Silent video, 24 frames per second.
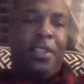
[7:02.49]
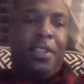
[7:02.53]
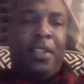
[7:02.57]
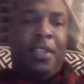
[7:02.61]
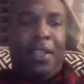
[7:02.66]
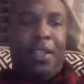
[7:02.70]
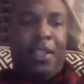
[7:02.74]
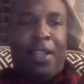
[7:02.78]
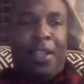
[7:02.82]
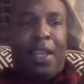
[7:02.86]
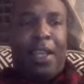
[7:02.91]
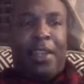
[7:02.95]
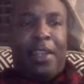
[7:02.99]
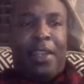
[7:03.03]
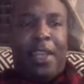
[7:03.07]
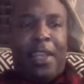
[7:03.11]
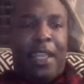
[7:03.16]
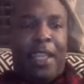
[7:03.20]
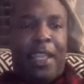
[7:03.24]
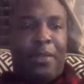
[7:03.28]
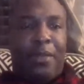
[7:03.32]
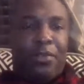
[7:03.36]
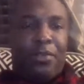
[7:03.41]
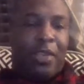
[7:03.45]
A lot of
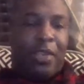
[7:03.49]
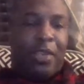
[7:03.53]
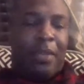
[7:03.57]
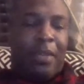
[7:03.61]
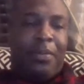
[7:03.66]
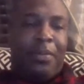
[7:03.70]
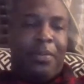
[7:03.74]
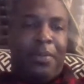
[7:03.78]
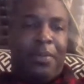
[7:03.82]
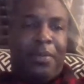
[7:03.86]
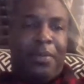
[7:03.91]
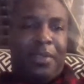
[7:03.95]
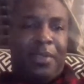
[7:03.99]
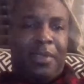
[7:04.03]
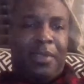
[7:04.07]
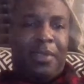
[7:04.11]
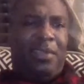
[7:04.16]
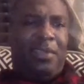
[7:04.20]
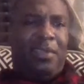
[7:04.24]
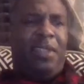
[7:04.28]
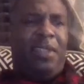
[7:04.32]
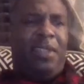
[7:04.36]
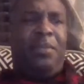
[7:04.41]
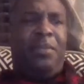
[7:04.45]
name dropping, but
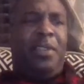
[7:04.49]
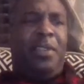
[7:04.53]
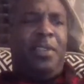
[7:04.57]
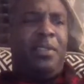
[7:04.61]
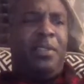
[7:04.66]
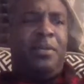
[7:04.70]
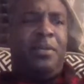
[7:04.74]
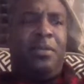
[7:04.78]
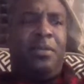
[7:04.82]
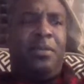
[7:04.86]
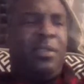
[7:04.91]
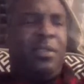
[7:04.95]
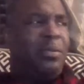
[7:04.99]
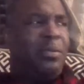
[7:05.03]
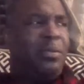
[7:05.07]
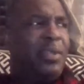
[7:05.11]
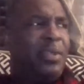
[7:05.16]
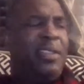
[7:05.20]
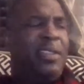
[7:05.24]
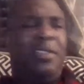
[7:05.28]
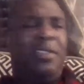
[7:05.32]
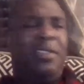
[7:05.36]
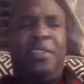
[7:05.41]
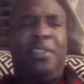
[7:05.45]
I mean, dude, don't
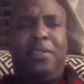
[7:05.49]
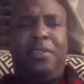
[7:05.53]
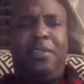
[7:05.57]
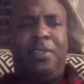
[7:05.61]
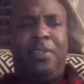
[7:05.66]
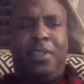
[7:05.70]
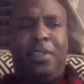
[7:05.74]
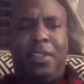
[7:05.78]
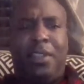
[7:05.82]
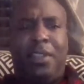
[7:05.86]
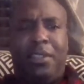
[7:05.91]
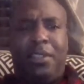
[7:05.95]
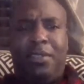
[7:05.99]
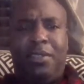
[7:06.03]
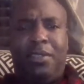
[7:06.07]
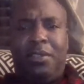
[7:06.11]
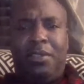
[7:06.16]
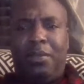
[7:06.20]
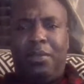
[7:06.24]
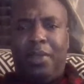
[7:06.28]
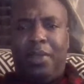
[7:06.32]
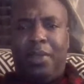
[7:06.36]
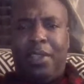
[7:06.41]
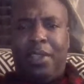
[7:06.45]
make yourself look like you're
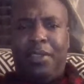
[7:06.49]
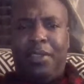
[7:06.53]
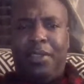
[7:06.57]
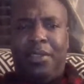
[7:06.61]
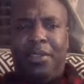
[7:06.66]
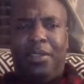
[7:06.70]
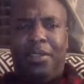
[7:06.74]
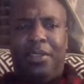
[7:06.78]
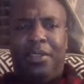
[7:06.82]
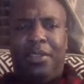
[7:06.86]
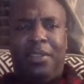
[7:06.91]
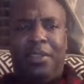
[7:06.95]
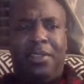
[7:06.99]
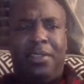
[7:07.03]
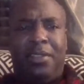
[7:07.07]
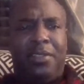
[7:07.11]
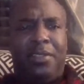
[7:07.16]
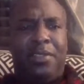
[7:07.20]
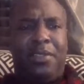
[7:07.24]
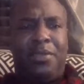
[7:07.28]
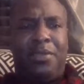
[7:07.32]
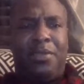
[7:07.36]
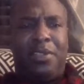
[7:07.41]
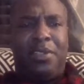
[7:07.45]
nobody.
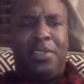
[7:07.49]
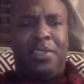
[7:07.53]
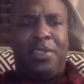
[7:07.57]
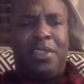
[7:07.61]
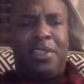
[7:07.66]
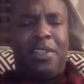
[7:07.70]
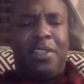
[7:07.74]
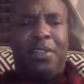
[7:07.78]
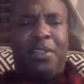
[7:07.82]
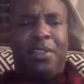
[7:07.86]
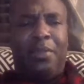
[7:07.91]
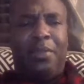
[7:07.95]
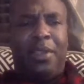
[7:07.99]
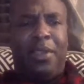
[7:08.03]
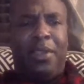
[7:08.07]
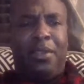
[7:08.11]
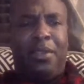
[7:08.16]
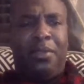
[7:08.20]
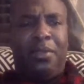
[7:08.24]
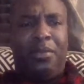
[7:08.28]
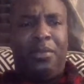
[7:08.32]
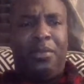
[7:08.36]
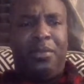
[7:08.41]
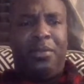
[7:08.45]
You was the son of the
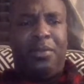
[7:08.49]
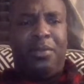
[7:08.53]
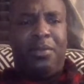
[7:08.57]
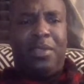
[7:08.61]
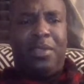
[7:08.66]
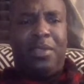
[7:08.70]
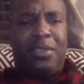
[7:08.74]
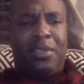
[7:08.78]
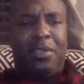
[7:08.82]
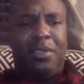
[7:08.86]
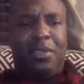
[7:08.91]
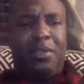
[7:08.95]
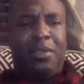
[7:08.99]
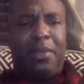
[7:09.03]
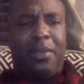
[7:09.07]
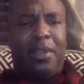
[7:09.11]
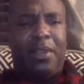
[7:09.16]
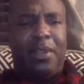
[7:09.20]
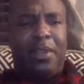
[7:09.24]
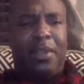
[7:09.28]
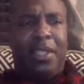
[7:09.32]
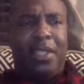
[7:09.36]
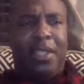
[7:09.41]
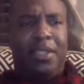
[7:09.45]
mayor, dude. It's all
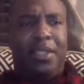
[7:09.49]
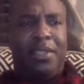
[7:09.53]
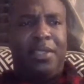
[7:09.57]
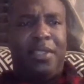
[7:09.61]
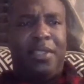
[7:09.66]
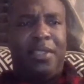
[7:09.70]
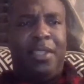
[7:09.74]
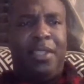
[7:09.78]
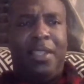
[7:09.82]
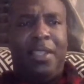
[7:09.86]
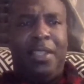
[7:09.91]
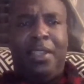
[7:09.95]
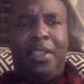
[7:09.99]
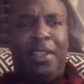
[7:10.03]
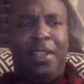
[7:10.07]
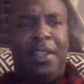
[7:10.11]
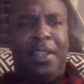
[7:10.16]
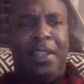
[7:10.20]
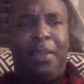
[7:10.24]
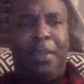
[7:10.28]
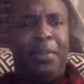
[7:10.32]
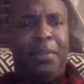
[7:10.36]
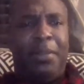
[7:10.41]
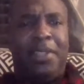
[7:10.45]
about legacy,
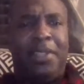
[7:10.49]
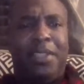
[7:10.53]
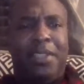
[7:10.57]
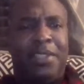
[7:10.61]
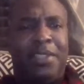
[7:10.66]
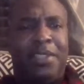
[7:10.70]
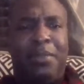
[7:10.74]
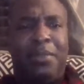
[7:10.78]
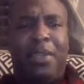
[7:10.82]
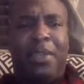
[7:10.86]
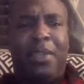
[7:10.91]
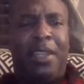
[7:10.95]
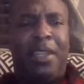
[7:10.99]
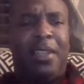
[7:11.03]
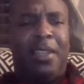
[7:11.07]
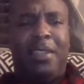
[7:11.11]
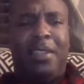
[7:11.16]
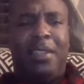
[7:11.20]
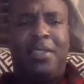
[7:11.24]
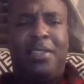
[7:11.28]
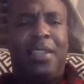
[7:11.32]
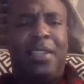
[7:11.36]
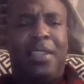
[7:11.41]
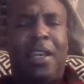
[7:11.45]
nepotism at
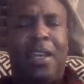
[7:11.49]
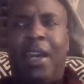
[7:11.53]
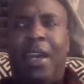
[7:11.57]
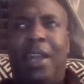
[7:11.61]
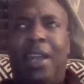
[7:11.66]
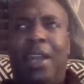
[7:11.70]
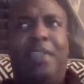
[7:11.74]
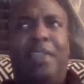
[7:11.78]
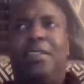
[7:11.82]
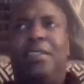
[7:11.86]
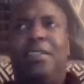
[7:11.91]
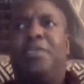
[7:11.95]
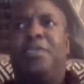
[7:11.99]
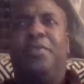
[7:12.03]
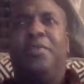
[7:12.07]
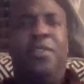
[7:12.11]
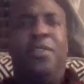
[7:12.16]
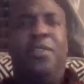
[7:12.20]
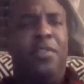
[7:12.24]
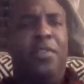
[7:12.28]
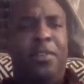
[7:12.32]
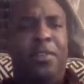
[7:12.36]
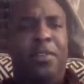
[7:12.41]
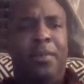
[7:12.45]
its highest
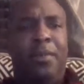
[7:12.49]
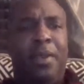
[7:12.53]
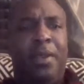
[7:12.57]
form.